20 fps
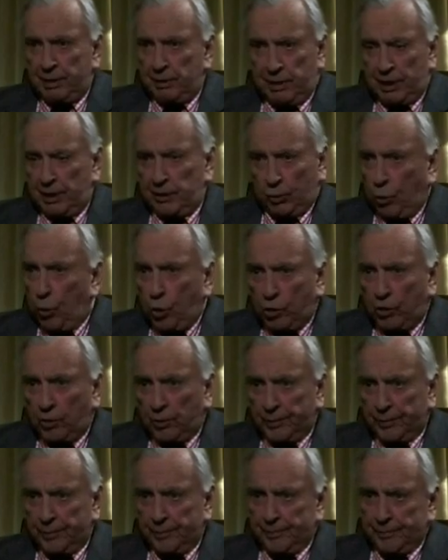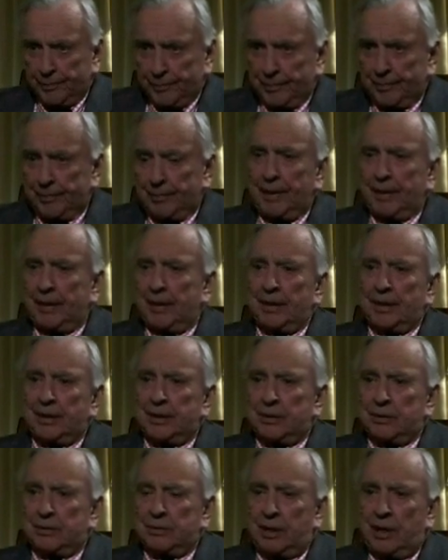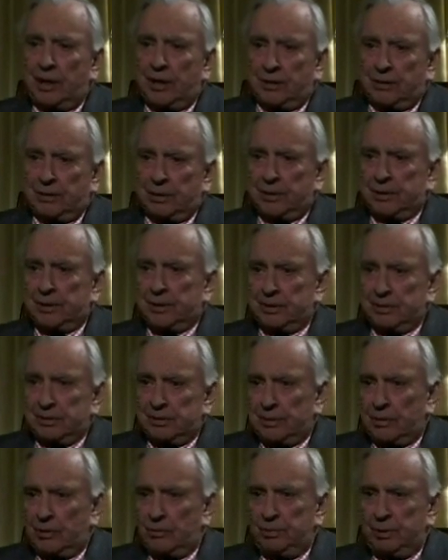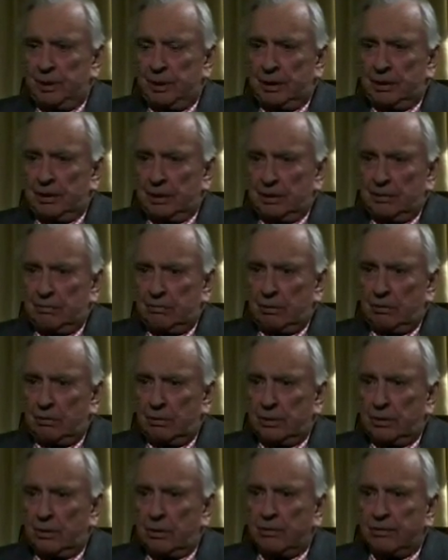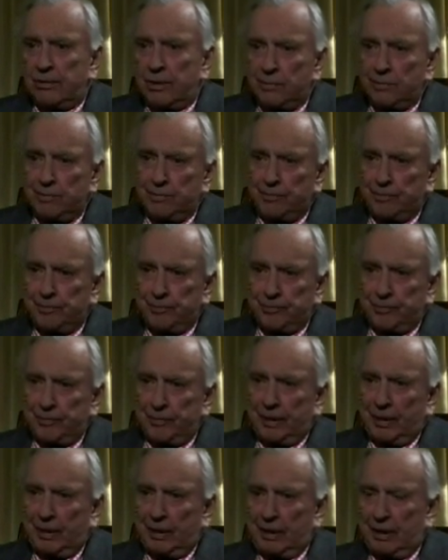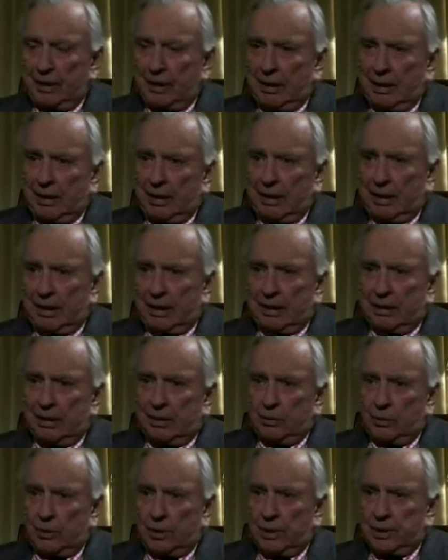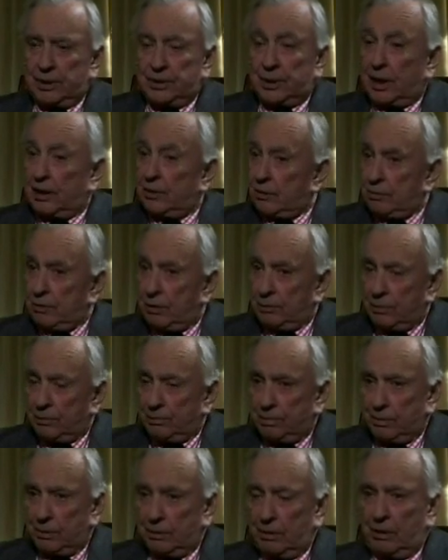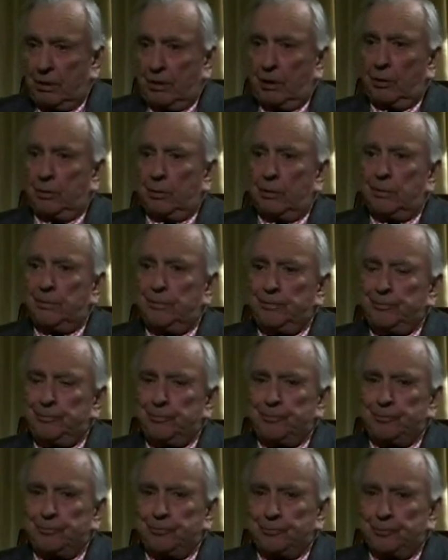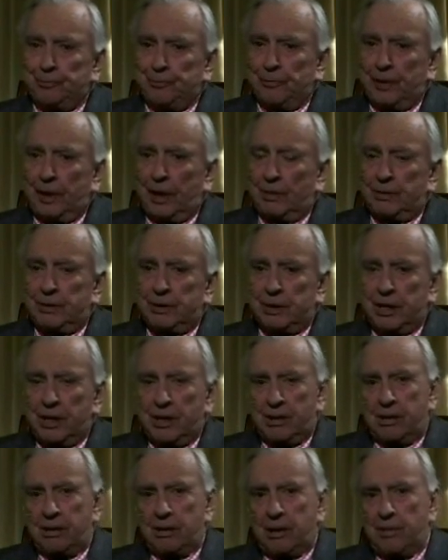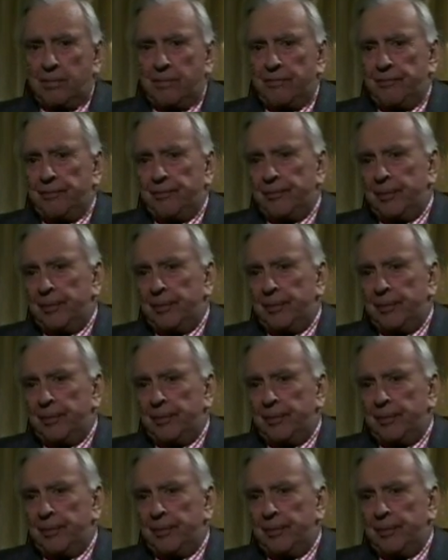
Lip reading: may be in the world. So Congress obediently rolled over. There was, I remember Pearl Harbor. I was a kid then.